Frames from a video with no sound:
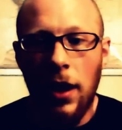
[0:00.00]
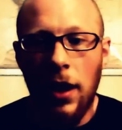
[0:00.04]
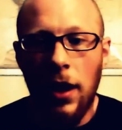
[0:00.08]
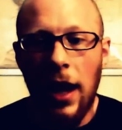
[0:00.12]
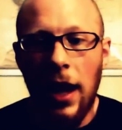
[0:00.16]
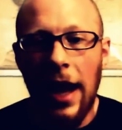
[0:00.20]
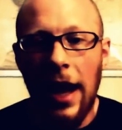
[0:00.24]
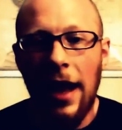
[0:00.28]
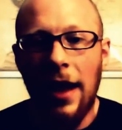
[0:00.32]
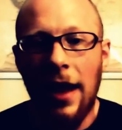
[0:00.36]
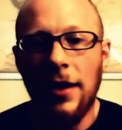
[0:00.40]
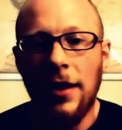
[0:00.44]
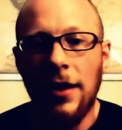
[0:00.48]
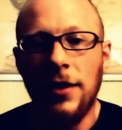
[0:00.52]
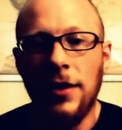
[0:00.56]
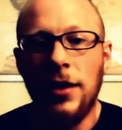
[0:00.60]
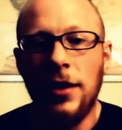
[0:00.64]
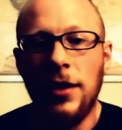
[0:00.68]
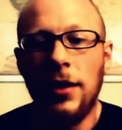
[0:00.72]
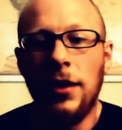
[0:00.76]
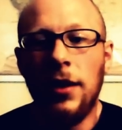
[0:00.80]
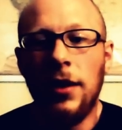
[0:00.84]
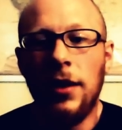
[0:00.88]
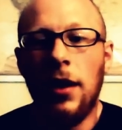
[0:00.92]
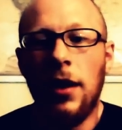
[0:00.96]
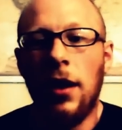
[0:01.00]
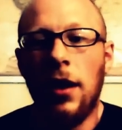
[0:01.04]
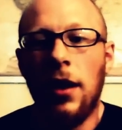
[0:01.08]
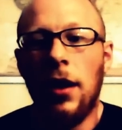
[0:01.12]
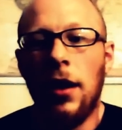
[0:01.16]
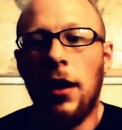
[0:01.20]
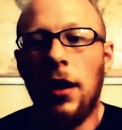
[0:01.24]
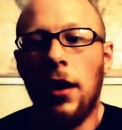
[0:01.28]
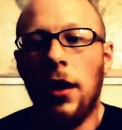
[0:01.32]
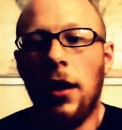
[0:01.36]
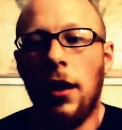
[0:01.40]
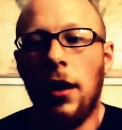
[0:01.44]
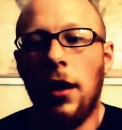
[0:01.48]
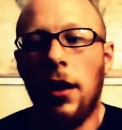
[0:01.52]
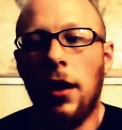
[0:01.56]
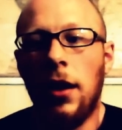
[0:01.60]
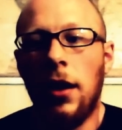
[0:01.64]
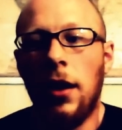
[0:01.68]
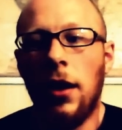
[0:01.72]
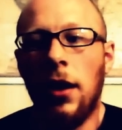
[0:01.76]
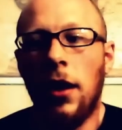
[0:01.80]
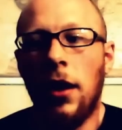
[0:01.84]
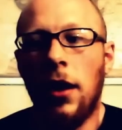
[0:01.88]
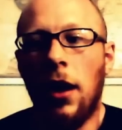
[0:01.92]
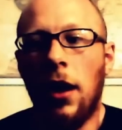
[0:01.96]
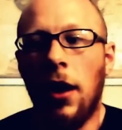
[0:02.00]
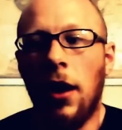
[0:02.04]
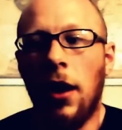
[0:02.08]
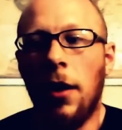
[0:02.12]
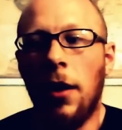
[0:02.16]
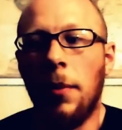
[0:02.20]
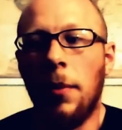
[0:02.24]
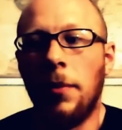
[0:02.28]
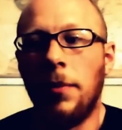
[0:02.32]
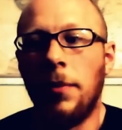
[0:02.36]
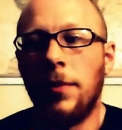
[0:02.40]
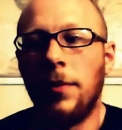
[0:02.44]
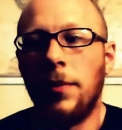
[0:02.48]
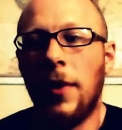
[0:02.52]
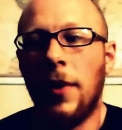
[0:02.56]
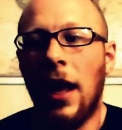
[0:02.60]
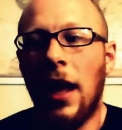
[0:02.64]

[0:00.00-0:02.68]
And um,